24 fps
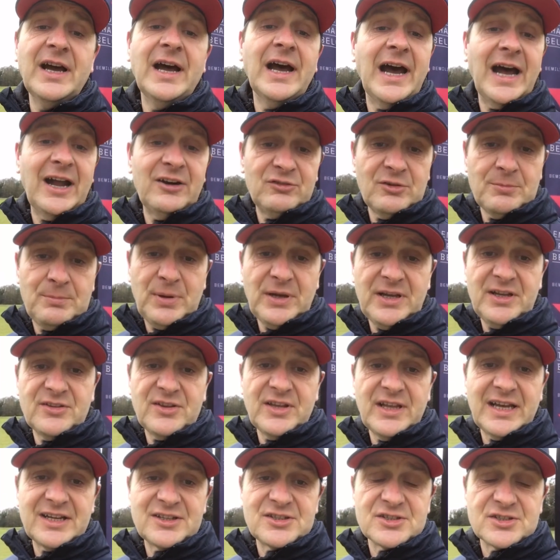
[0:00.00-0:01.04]
and repeat
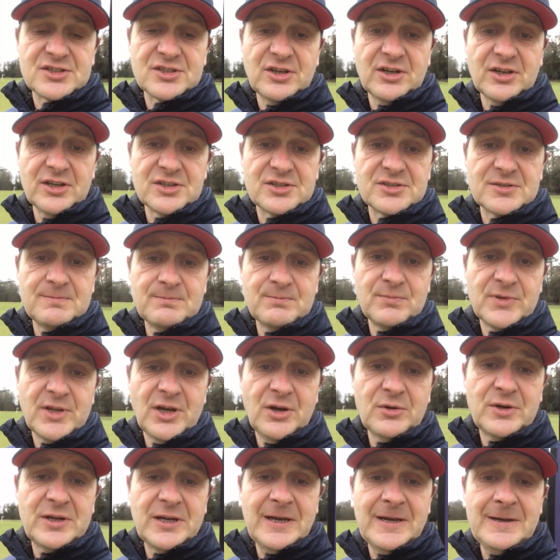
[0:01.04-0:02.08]
the exercise,
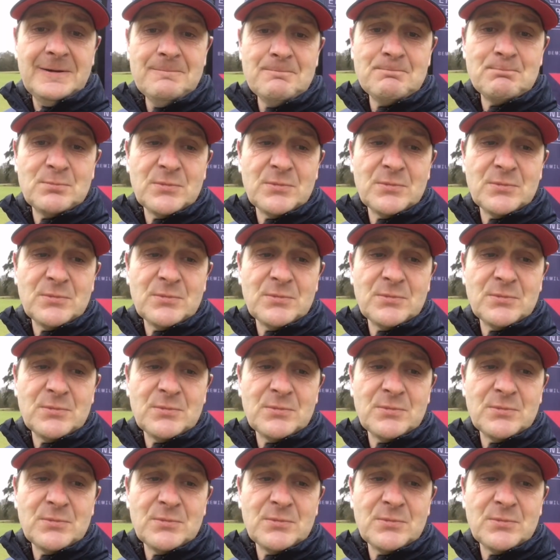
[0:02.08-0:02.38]
okay?